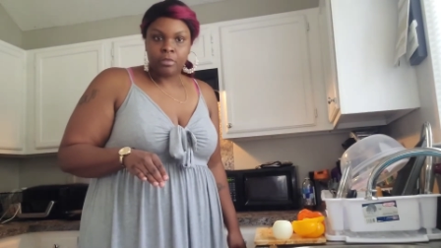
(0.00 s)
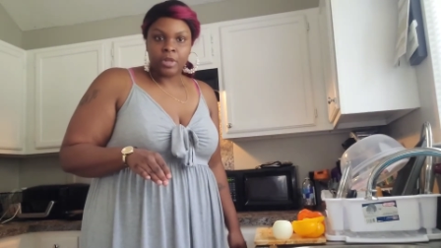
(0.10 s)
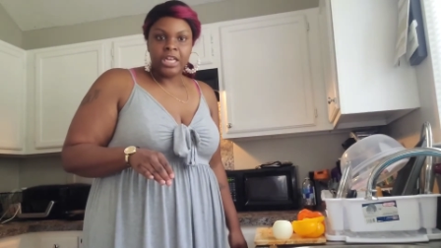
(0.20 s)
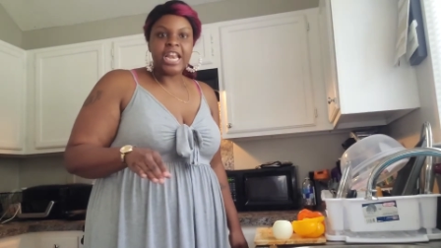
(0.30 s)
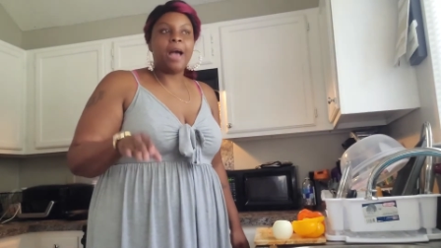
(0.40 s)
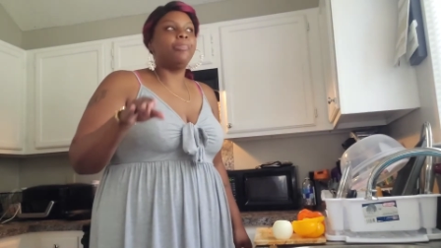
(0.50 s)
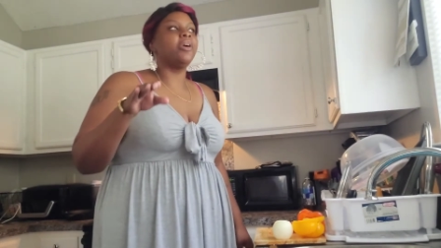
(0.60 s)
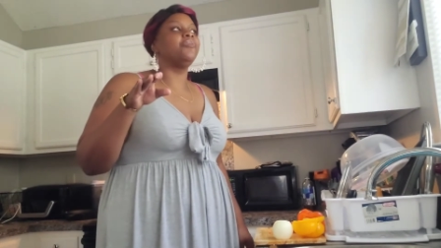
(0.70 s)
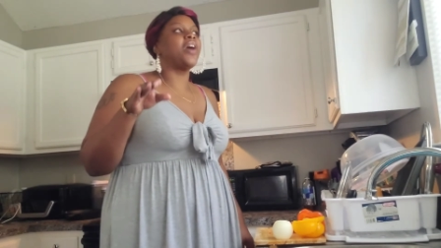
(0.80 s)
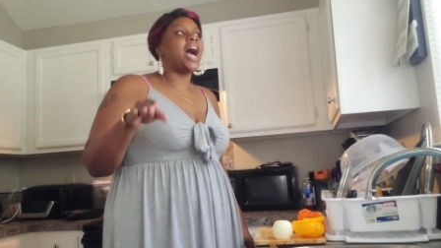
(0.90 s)
not
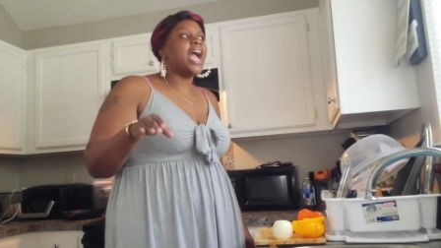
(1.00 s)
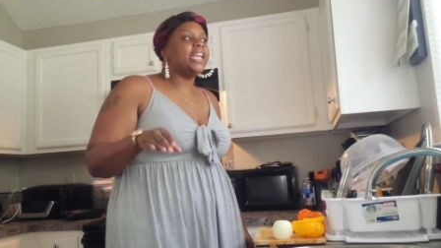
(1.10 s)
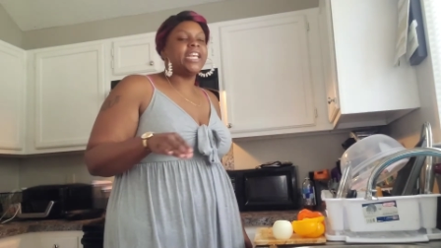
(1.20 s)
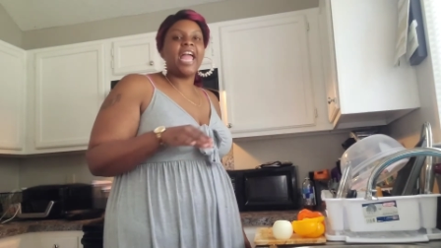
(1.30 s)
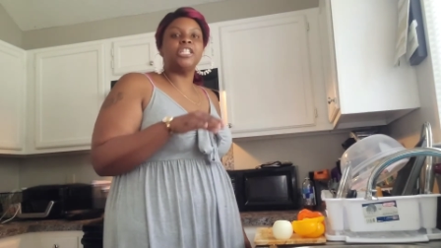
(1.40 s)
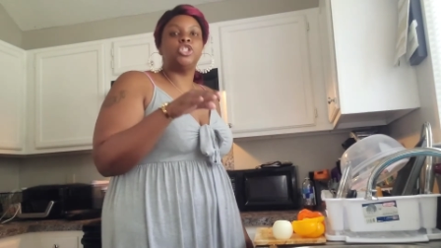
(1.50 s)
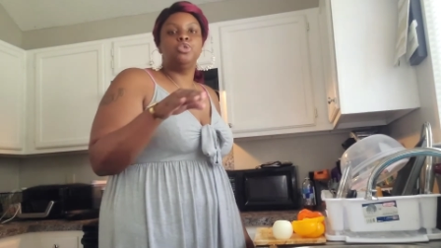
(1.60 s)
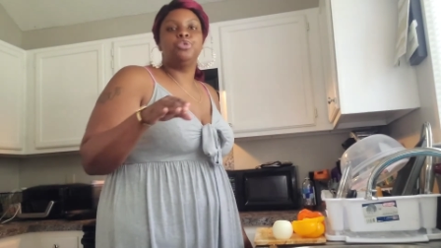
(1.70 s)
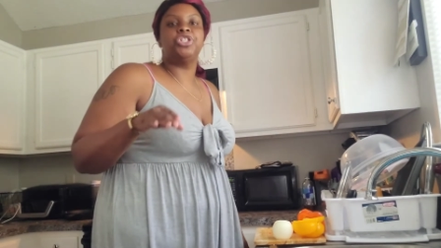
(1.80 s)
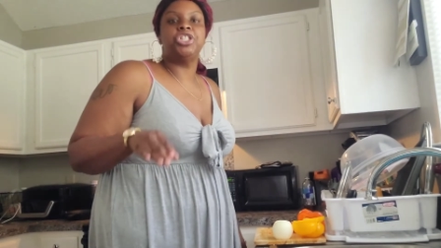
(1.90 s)
providing as you
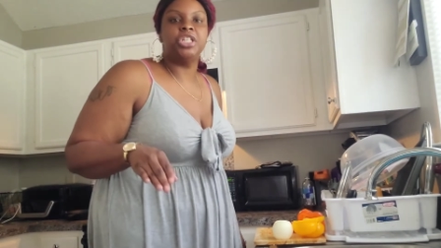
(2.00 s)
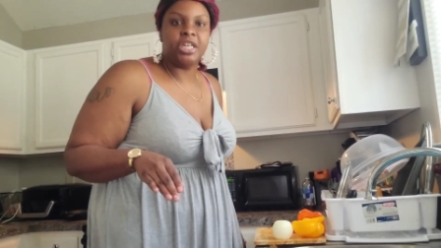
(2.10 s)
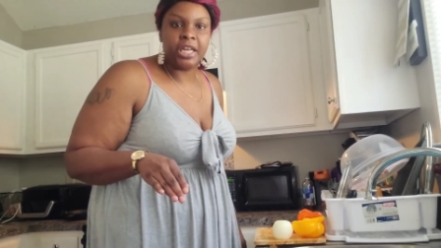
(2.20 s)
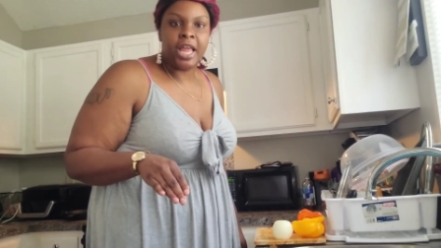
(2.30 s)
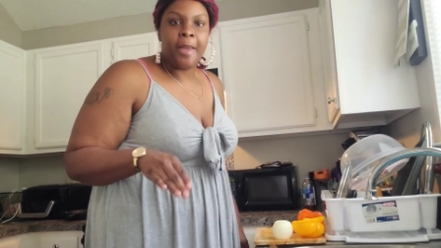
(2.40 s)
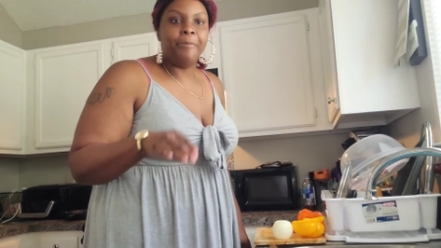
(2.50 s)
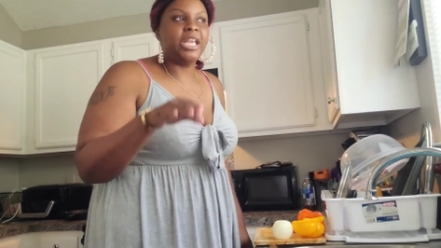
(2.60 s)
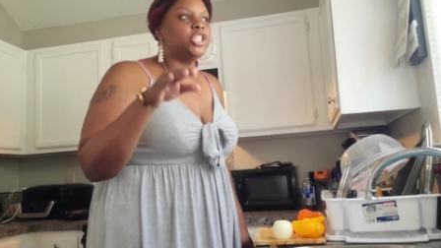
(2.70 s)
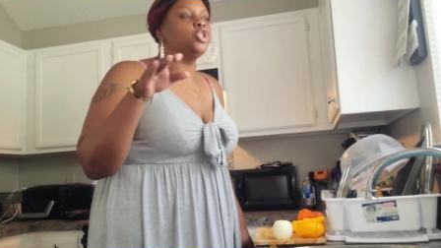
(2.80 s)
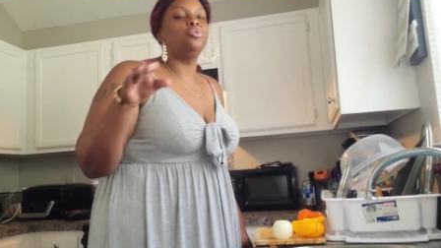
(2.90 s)
should,
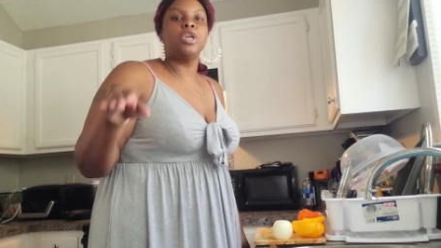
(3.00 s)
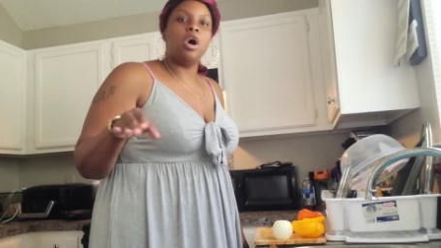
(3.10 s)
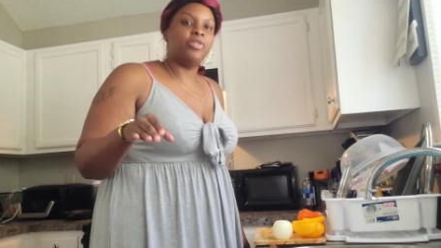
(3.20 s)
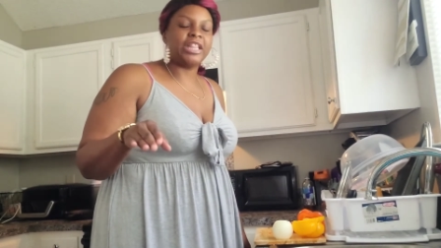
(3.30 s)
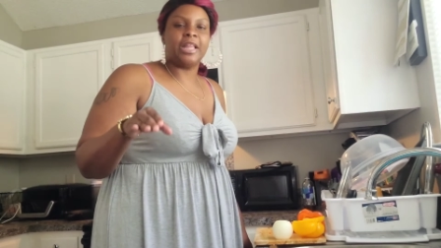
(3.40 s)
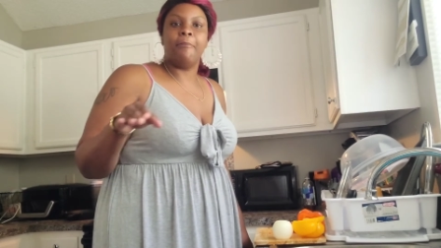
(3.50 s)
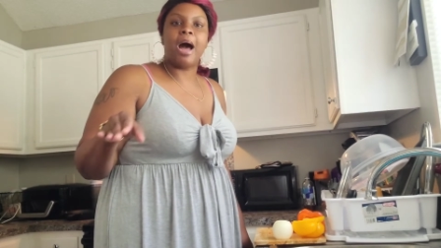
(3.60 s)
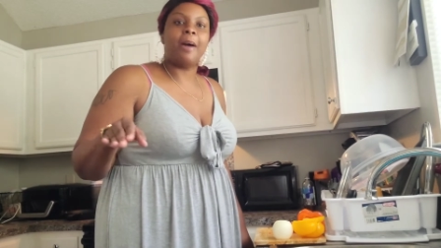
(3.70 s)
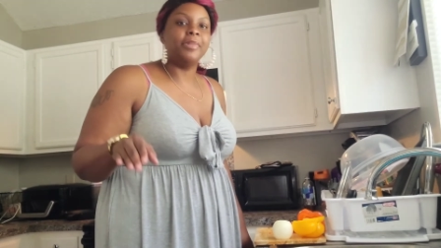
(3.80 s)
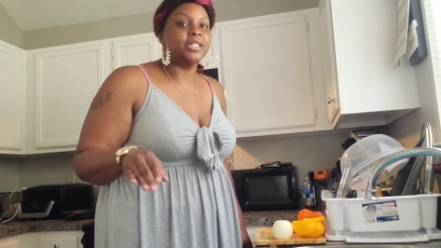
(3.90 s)
because you know that the
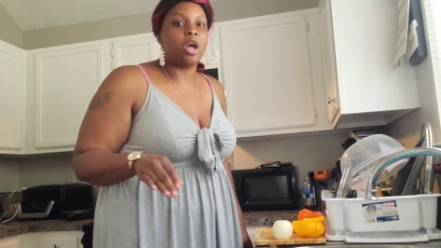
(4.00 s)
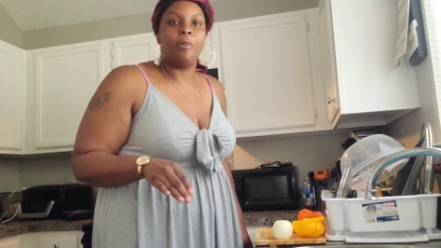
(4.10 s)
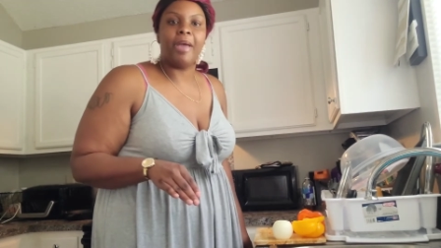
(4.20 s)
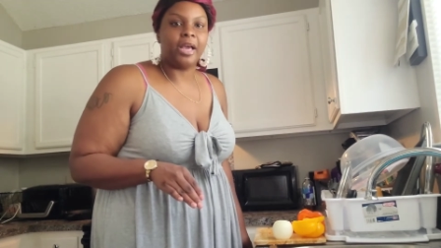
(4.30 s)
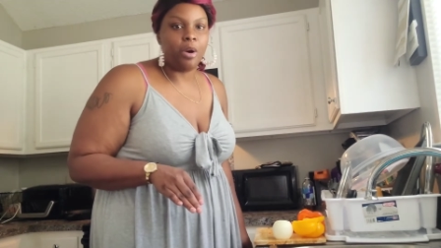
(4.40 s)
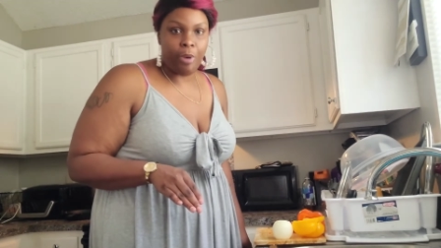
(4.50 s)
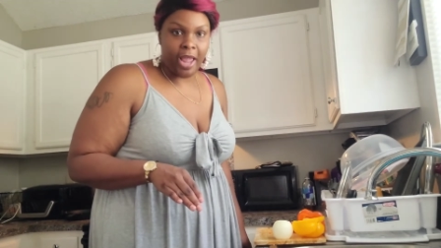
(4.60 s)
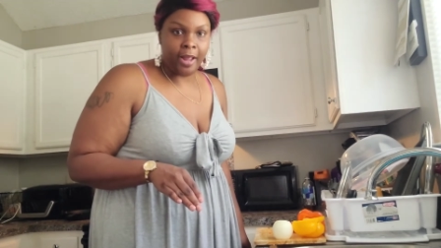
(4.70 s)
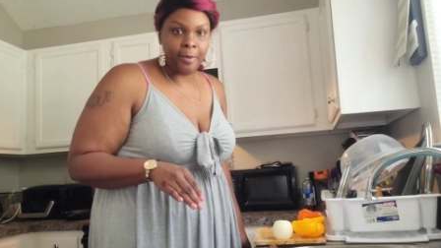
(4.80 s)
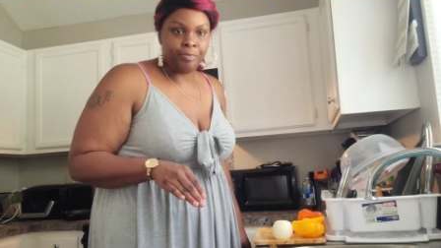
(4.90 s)
mom is going to make a way.